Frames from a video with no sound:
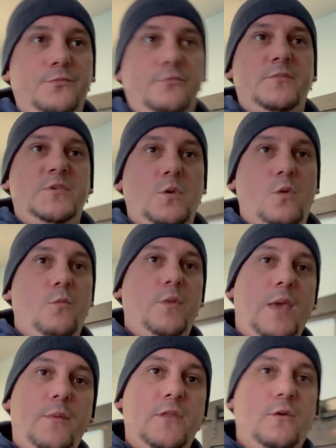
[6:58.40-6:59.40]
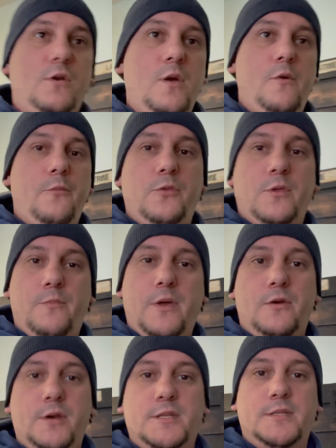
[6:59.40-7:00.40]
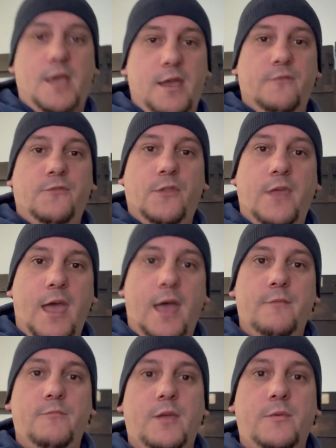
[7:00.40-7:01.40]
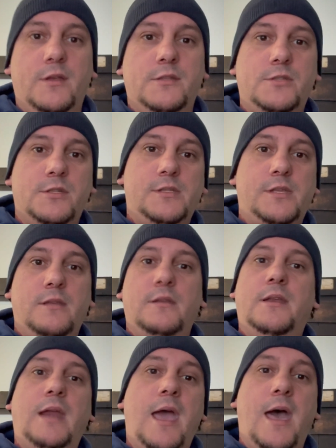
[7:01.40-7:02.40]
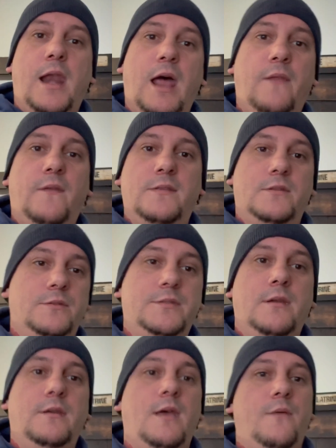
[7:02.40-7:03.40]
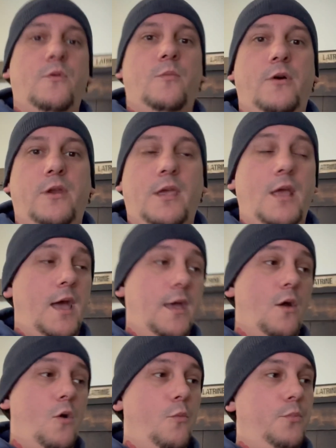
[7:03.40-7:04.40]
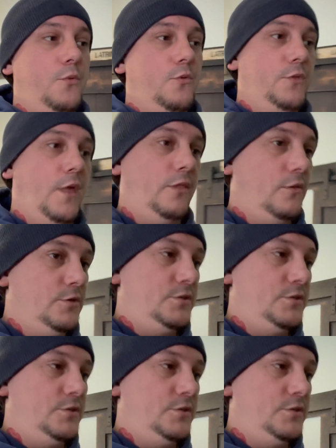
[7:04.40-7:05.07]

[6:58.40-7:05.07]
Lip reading: So maybe they'll come up with a better design for that. Maybe it's just an add-on that they'll send to everybody. I hope that there's